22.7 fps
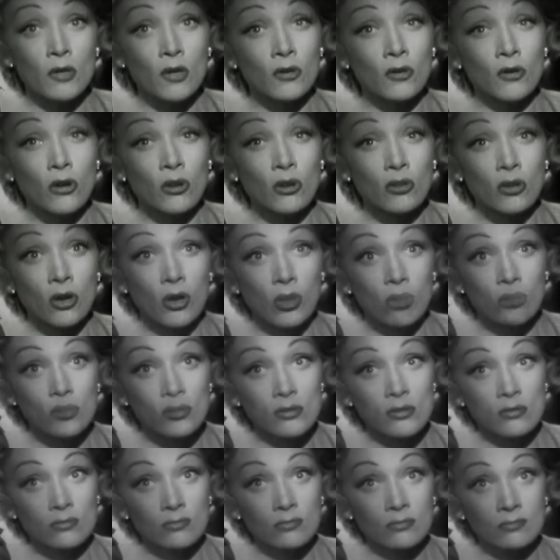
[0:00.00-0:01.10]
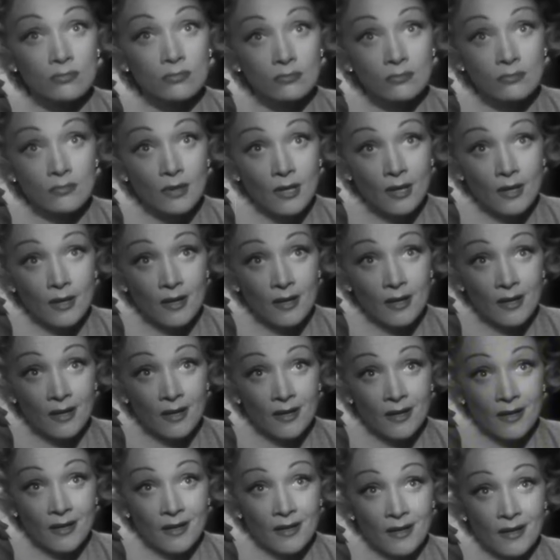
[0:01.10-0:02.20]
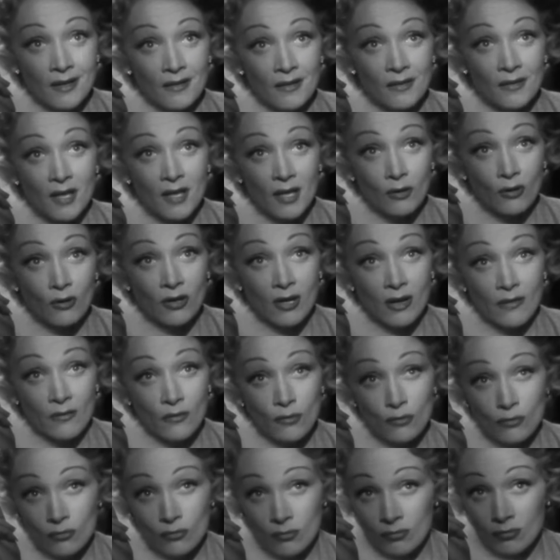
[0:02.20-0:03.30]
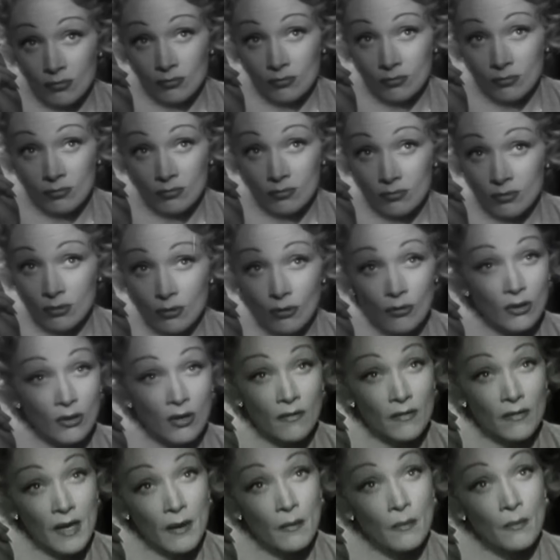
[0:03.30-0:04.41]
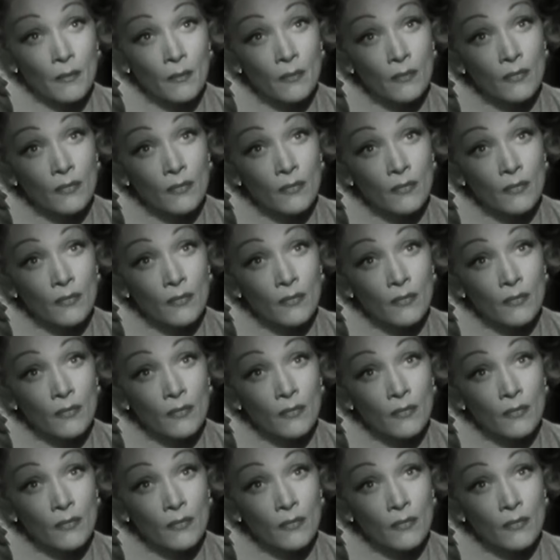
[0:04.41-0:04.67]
and dated whomever she pleased. Her masculinity appealed to